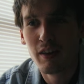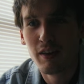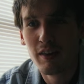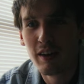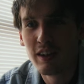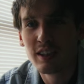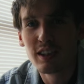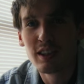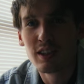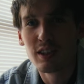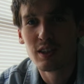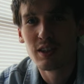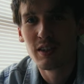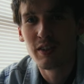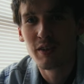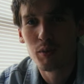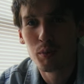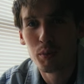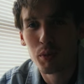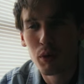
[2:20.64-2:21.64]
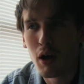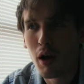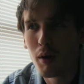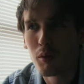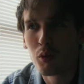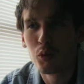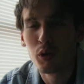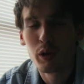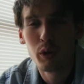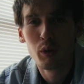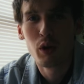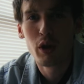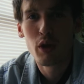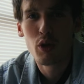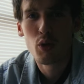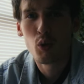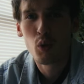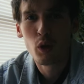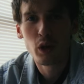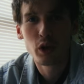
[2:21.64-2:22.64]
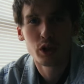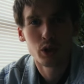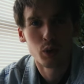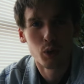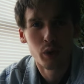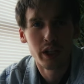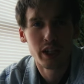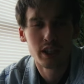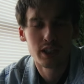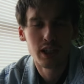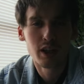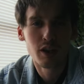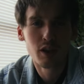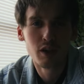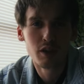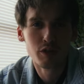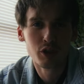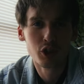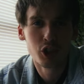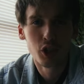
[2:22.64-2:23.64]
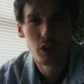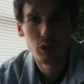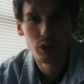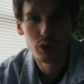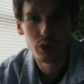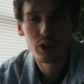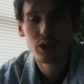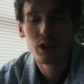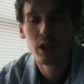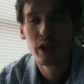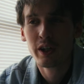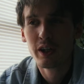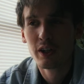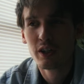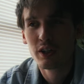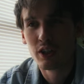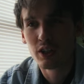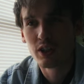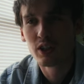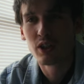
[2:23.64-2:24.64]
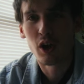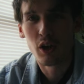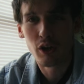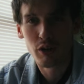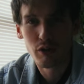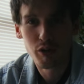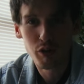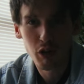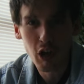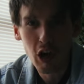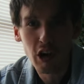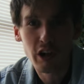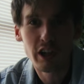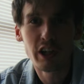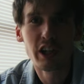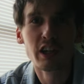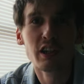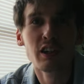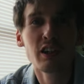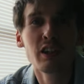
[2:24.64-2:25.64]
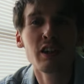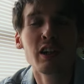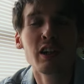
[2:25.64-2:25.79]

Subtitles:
this is probably one of the worst weeks I could have chose to start vlogging.